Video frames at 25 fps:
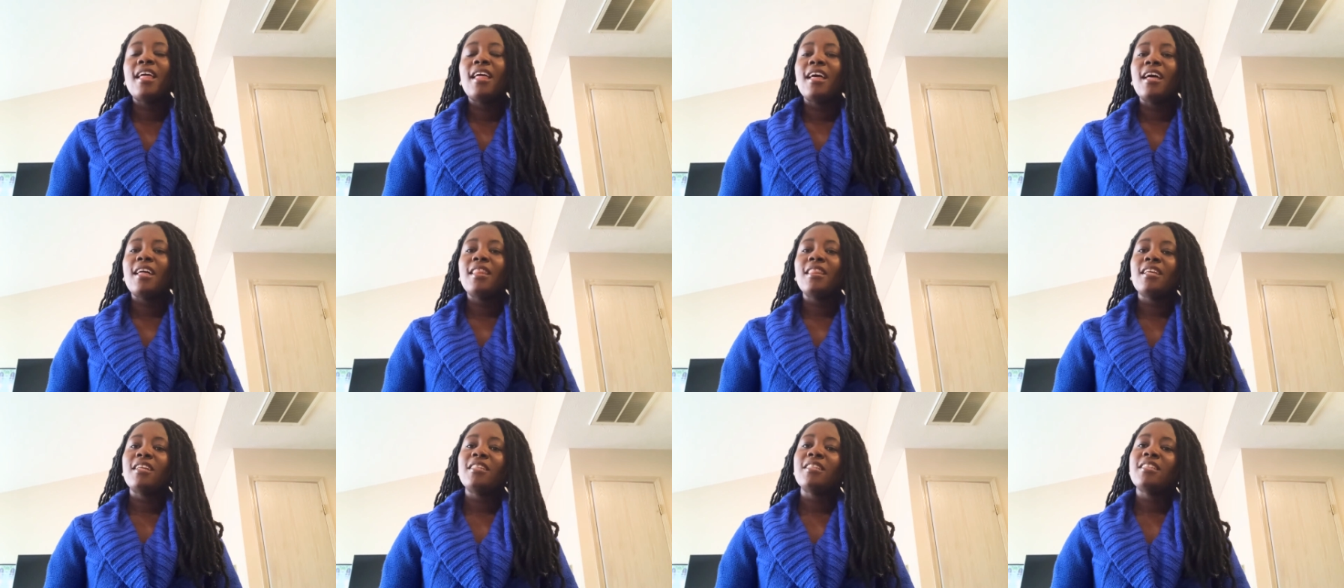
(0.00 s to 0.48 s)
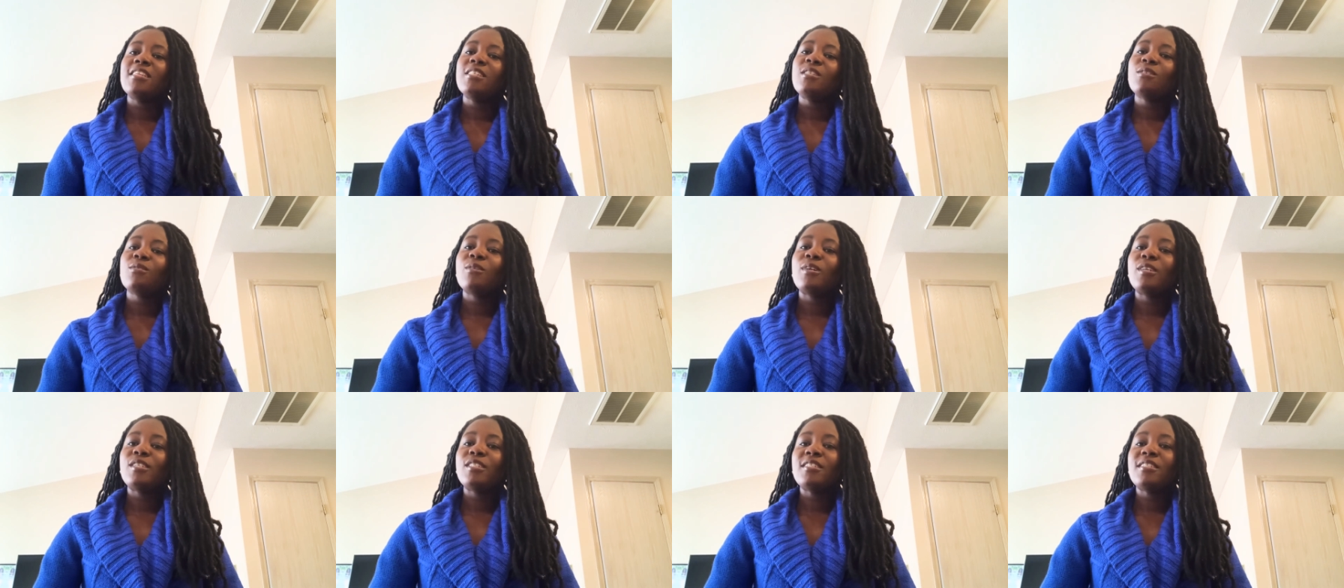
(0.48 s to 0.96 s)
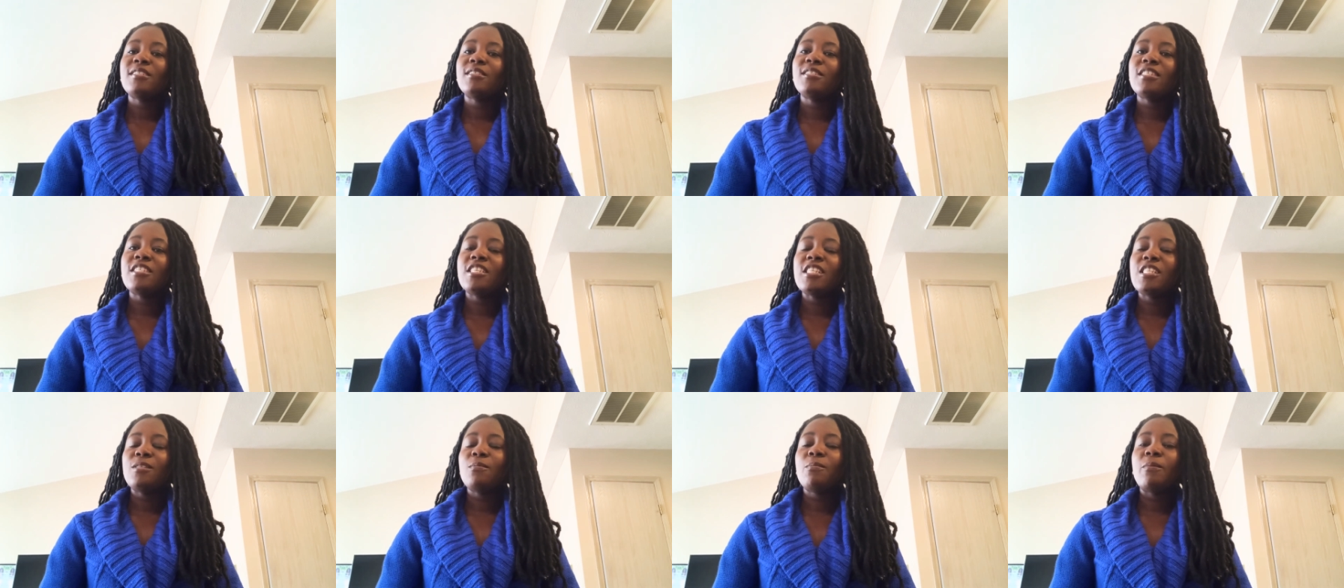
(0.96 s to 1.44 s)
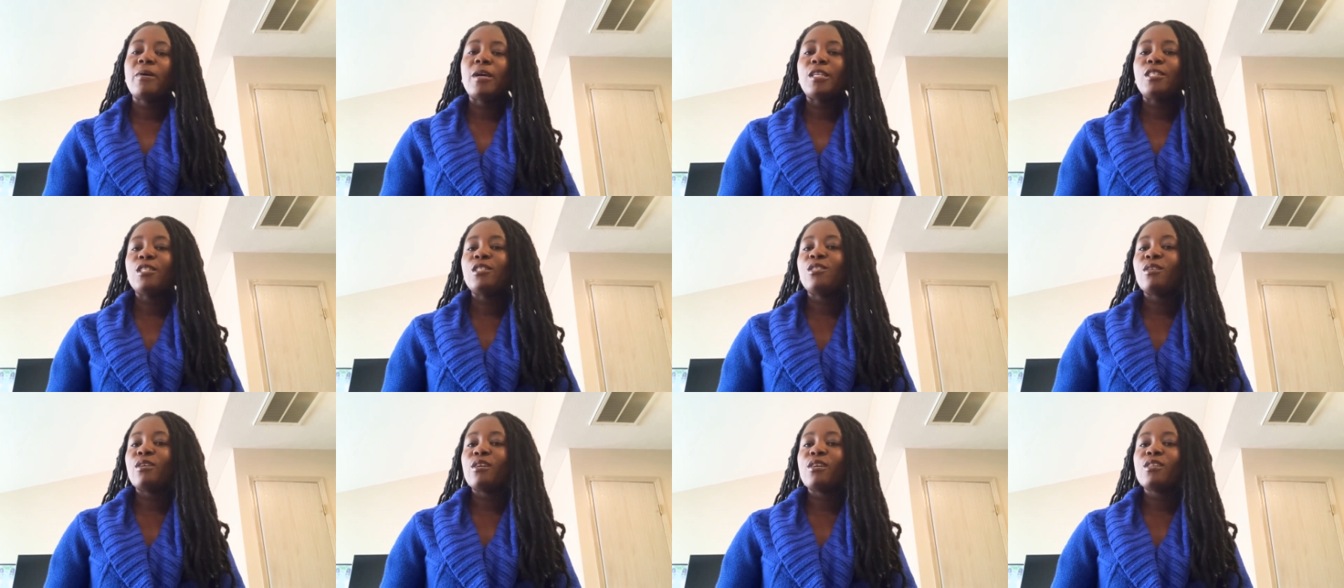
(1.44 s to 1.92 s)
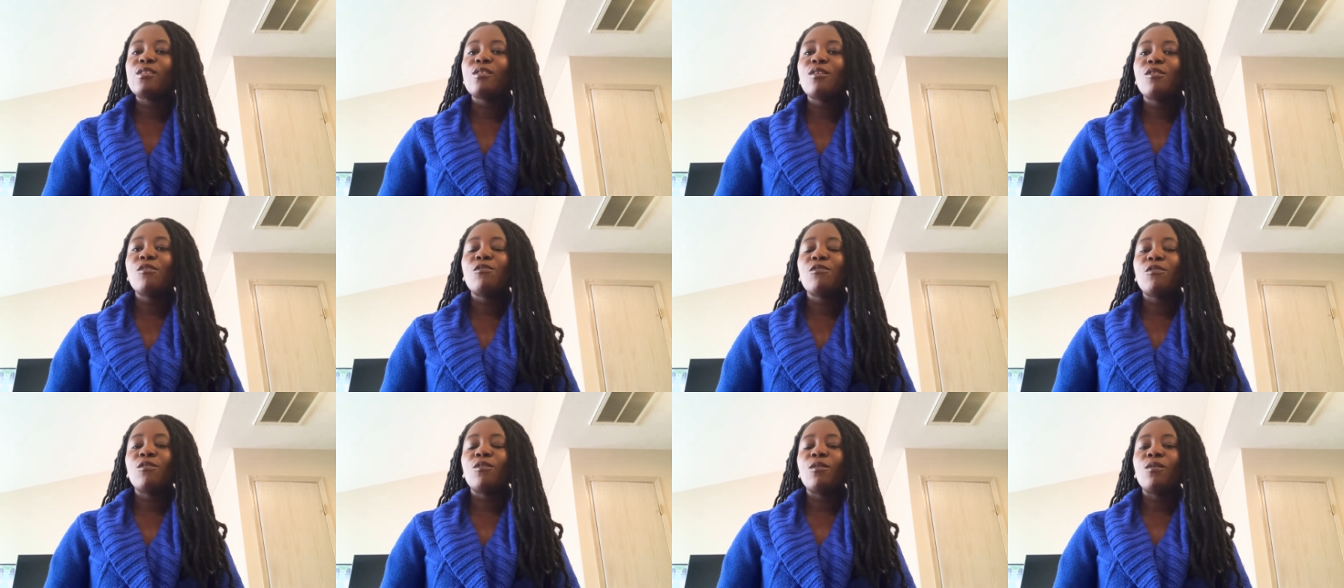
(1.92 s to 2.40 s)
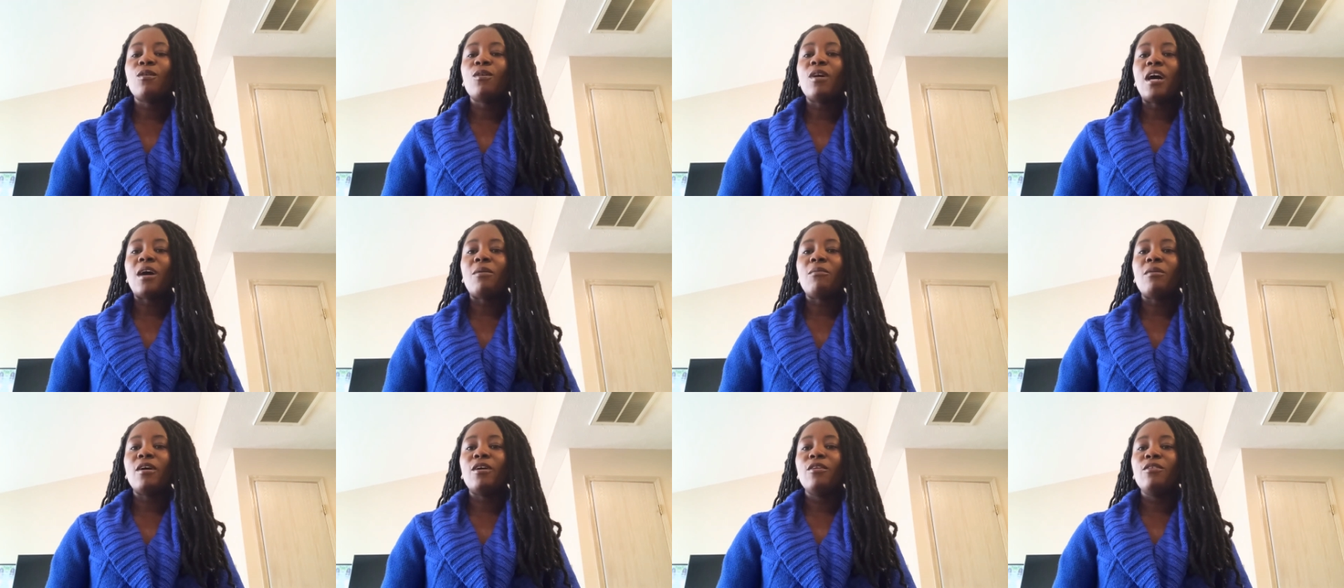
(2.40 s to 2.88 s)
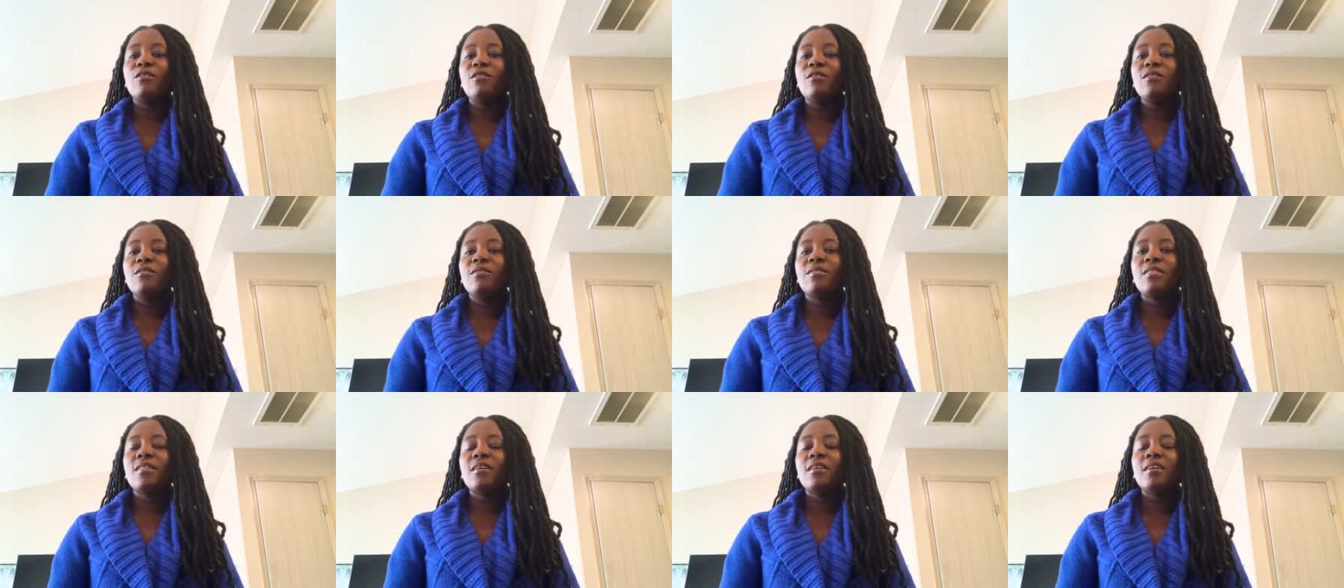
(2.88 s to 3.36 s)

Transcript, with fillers: And then this question this page is also for our youth.